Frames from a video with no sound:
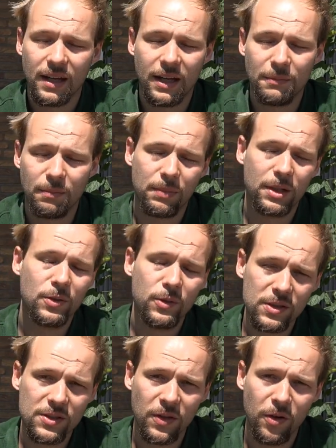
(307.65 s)
And by
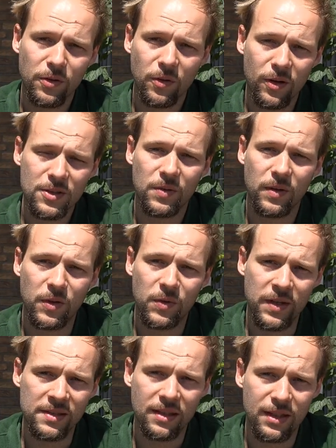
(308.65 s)
doing so, you also
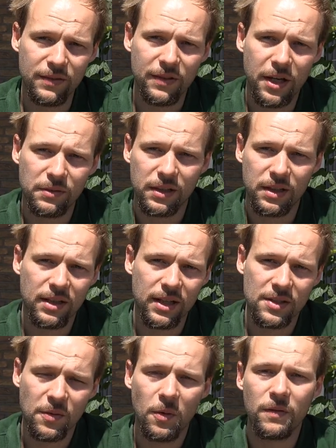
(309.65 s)
increase the leaf area
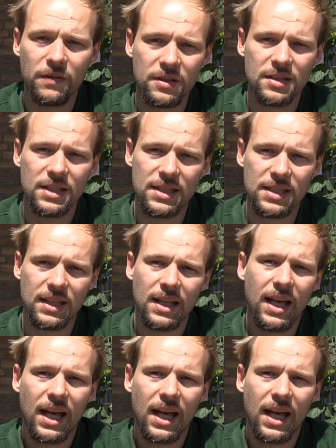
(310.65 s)
index over the season.